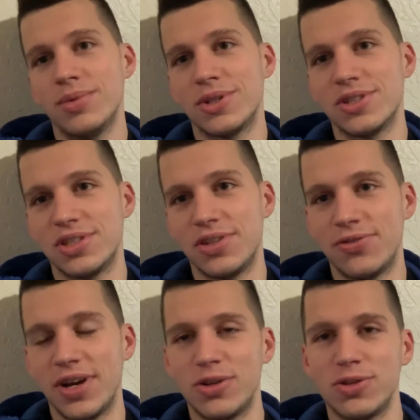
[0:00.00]
Because
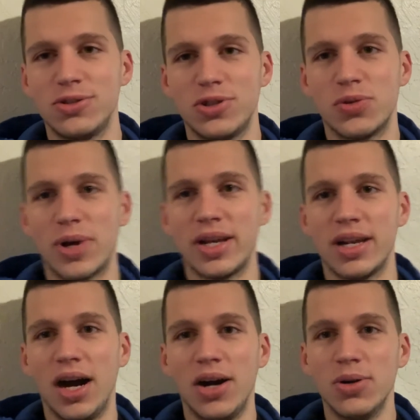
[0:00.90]
if I don't do it right
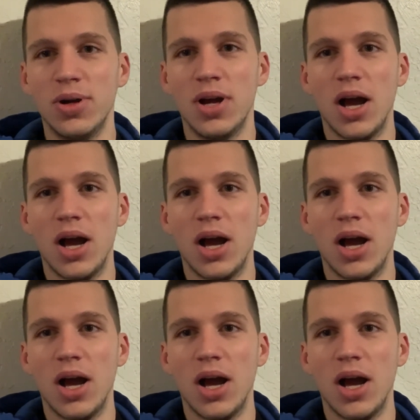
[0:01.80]
now,